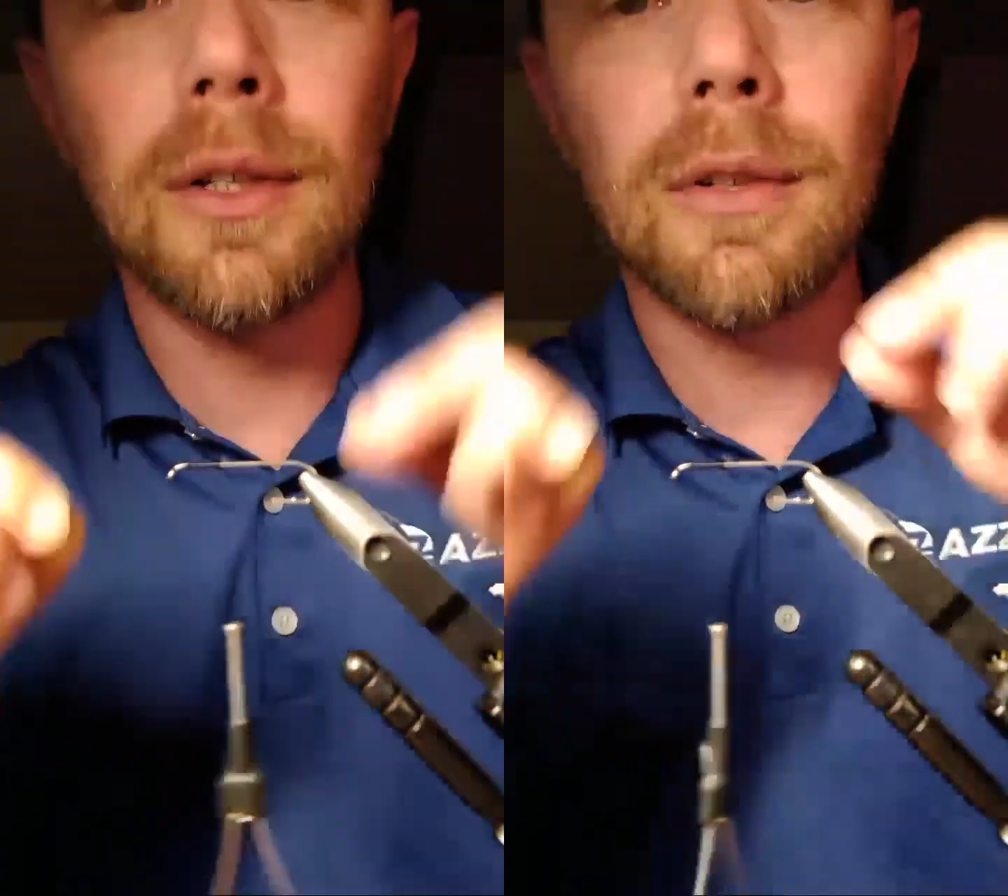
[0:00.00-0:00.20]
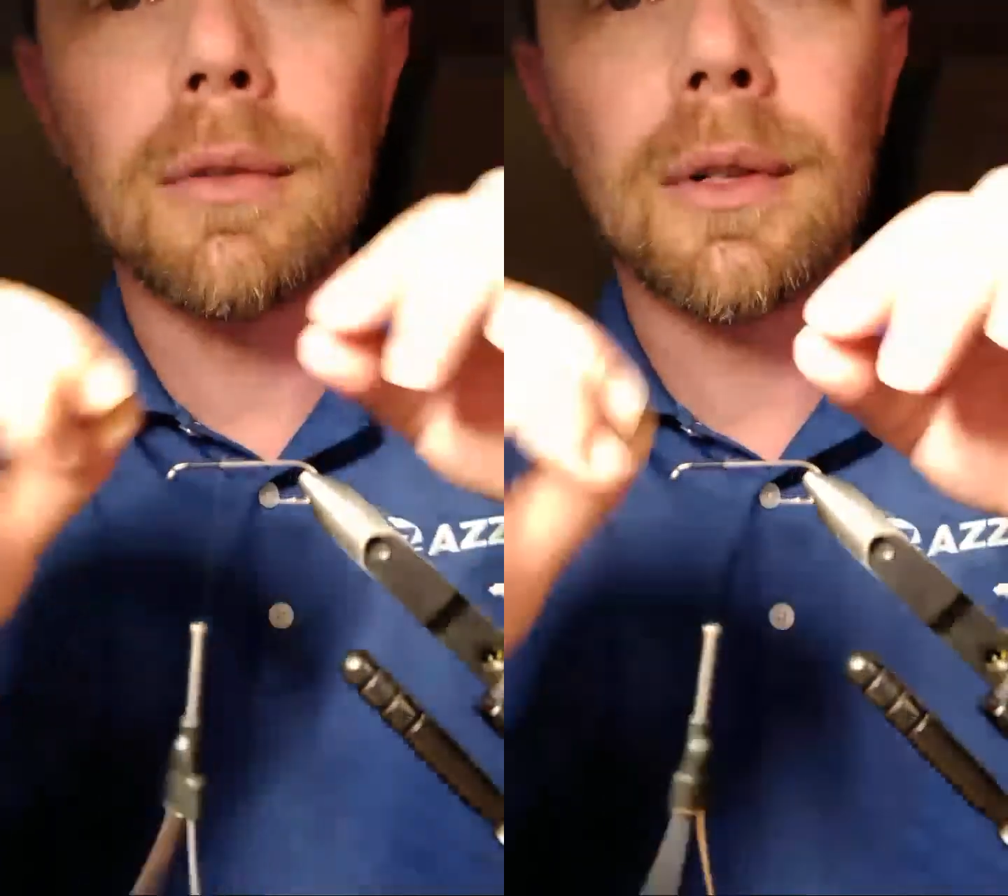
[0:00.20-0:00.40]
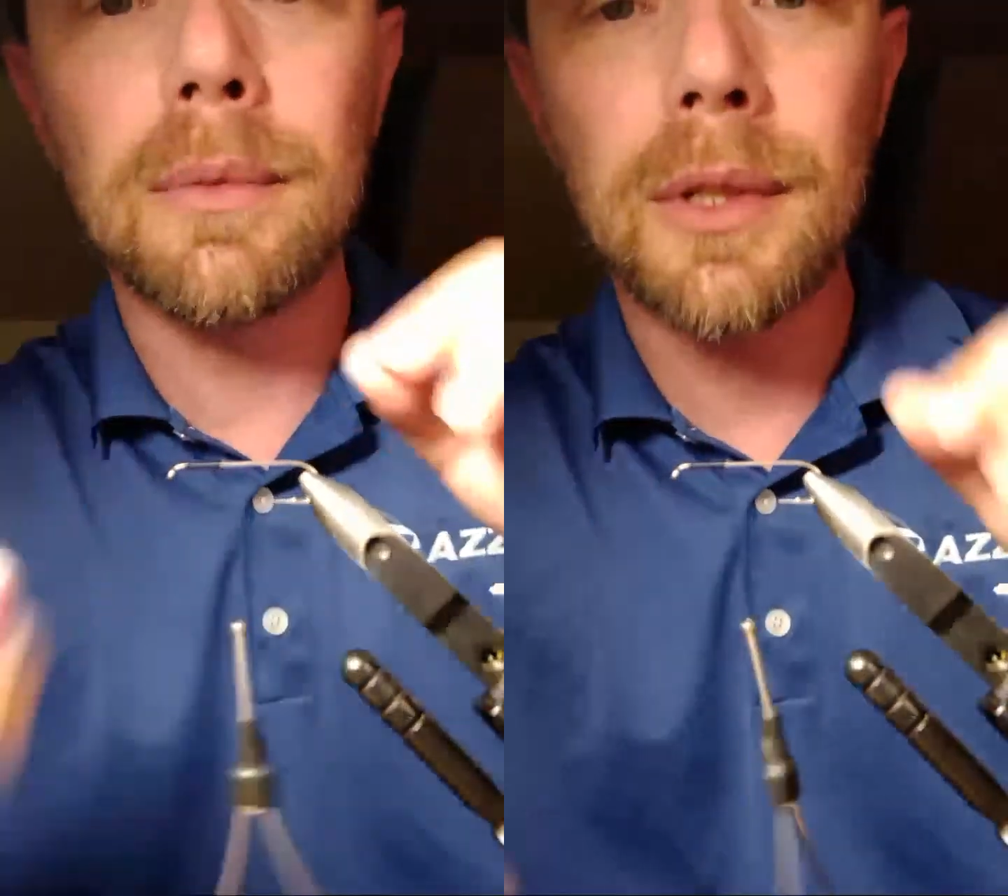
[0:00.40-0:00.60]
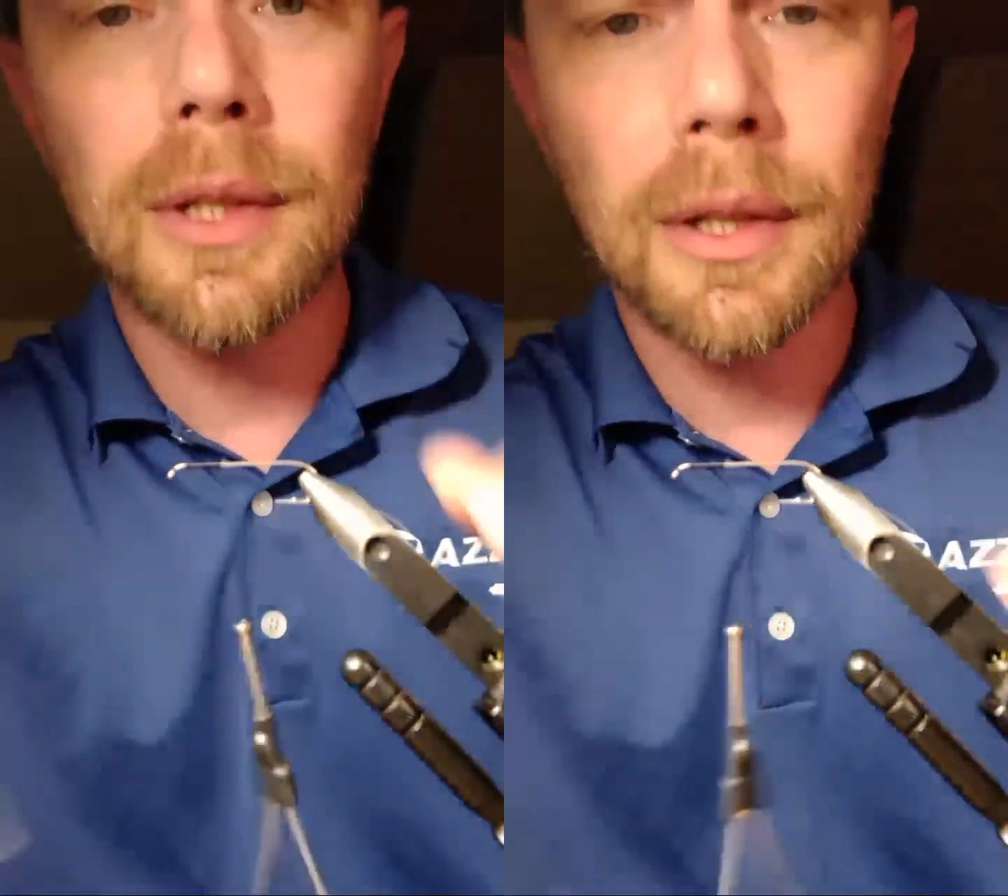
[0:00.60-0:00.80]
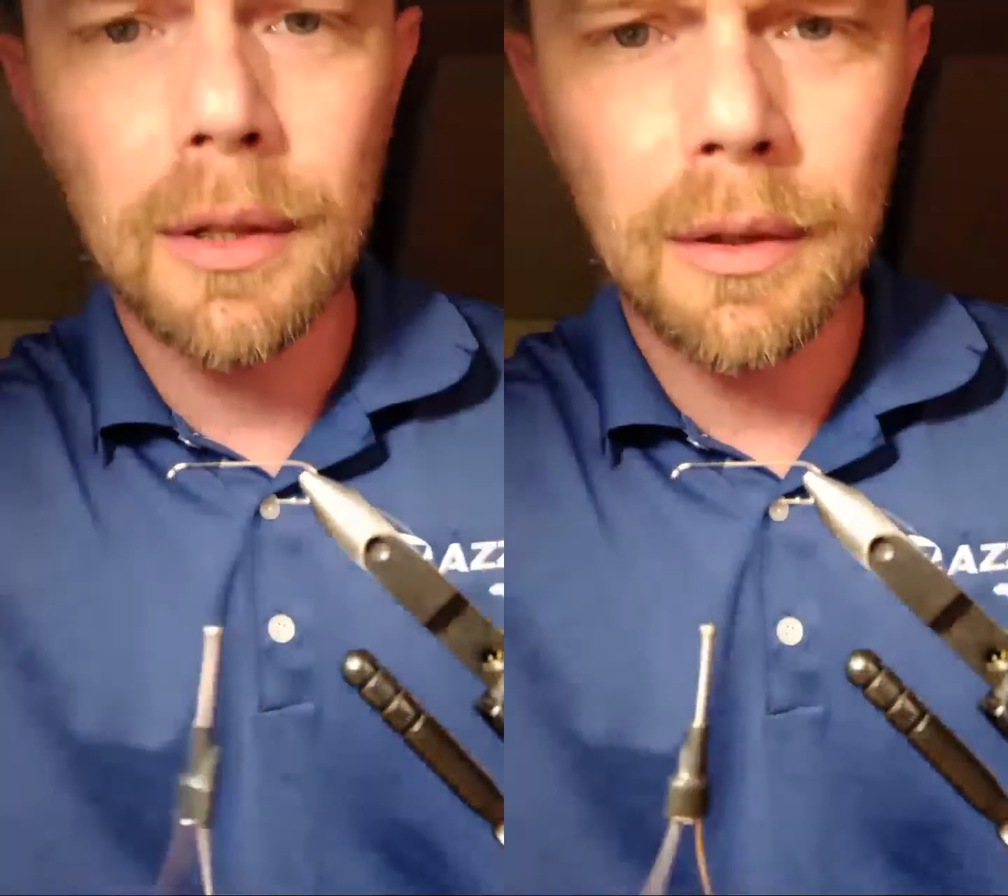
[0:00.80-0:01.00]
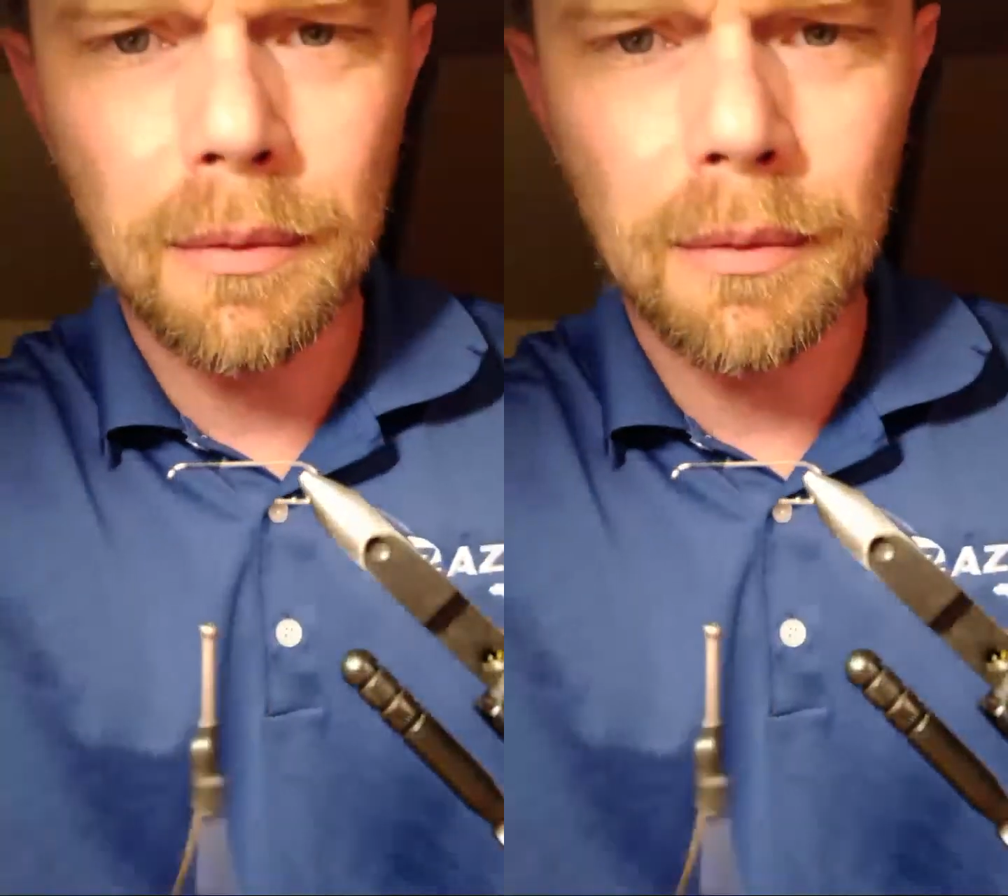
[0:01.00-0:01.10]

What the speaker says: You know what I'm saying?